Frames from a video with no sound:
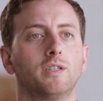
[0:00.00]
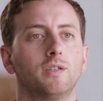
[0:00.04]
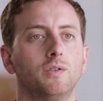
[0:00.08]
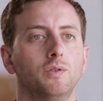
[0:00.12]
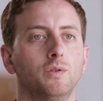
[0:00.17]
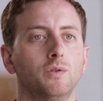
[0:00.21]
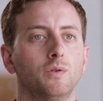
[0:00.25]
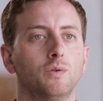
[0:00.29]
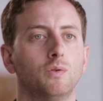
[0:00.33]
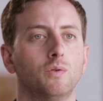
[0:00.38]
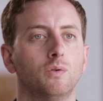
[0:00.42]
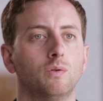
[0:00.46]

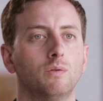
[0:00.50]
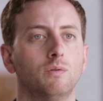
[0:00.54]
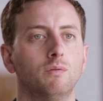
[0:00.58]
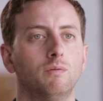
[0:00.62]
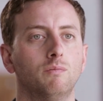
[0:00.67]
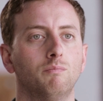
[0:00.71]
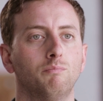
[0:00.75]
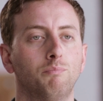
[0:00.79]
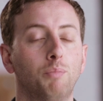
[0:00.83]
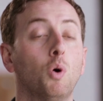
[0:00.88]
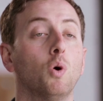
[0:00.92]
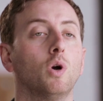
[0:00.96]
to
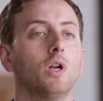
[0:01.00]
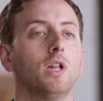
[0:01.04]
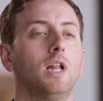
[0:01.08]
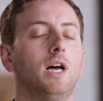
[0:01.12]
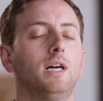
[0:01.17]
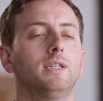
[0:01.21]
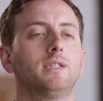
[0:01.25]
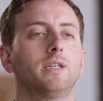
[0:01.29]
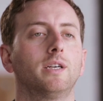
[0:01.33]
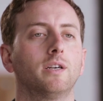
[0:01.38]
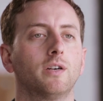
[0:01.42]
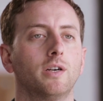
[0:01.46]
pour
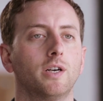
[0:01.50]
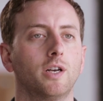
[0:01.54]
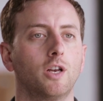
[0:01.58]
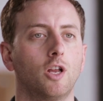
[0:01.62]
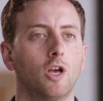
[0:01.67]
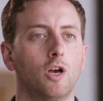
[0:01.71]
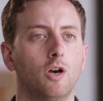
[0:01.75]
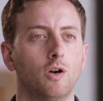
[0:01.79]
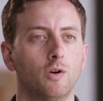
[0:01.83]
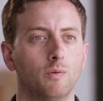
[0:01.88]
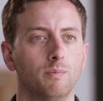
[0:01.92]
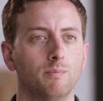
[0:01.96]
latte art at
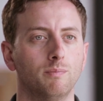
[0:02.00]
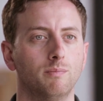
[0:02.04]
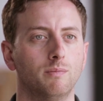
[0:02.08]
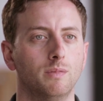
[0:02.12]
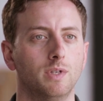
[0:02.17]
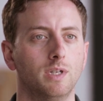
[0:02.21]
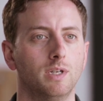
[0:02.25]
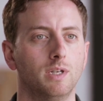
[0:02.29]
home